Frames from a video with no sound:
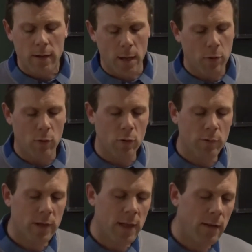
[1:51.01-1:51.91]
They
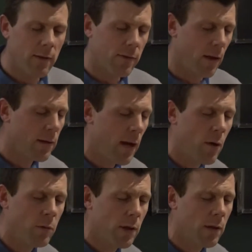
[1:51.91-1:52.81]
proved the nets and
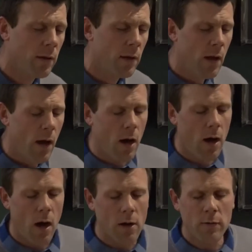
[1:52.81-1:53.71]
counted
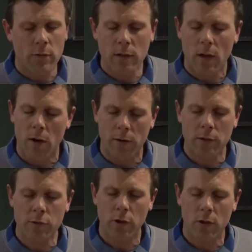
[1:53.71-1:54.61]
a hundred
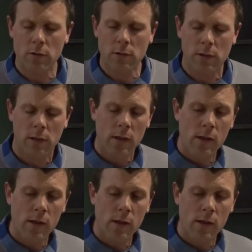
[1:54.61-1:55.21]
herring choked.